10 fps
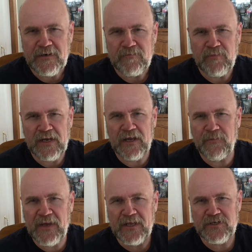But I
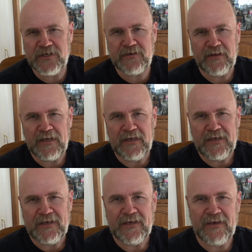imagine
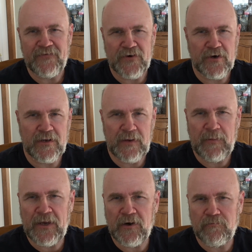if you're going to
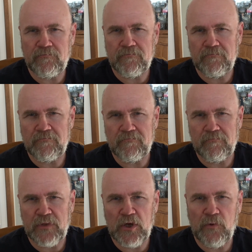maybe out
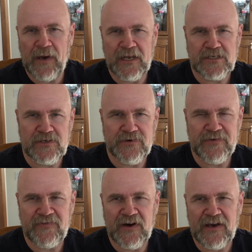below
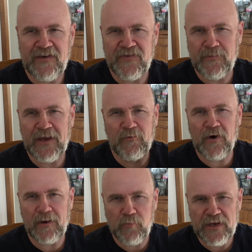-35, you might
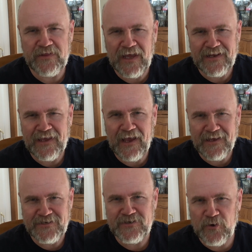want to bring that
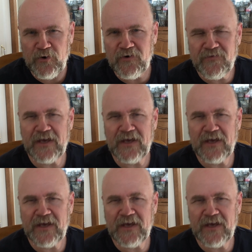gas stove.